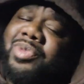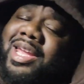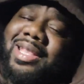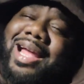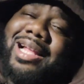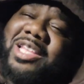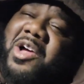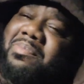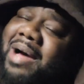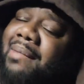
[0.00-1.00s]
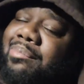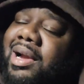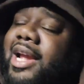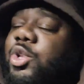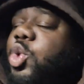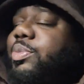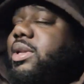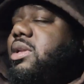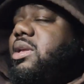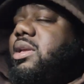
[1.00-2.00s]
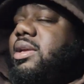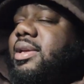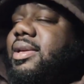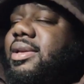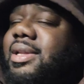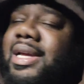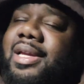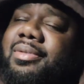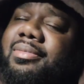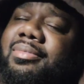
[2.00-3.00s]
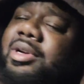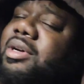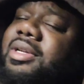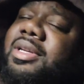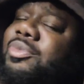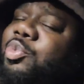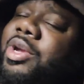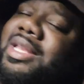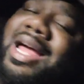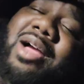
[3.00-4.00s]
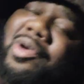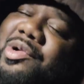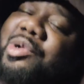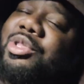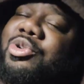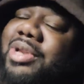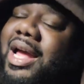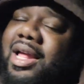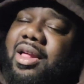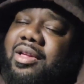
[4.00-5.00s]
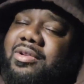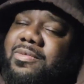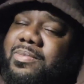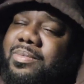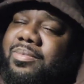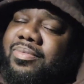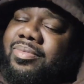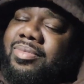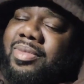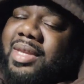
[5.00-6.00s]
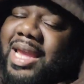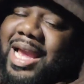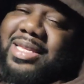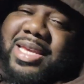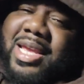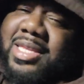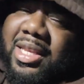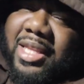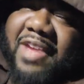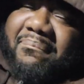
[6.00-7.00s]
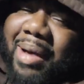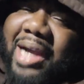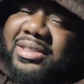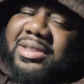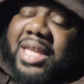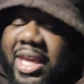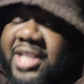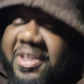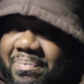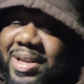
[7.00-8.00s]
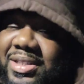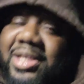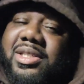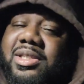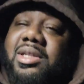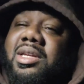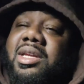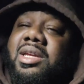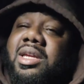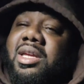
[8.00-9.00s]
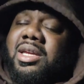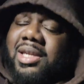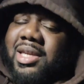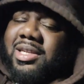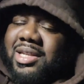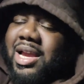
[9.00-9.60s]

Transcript: getting knocked out by Brian Norman. Like, bro, we not going to go through that. At the end of the day, boxing is a business. And you're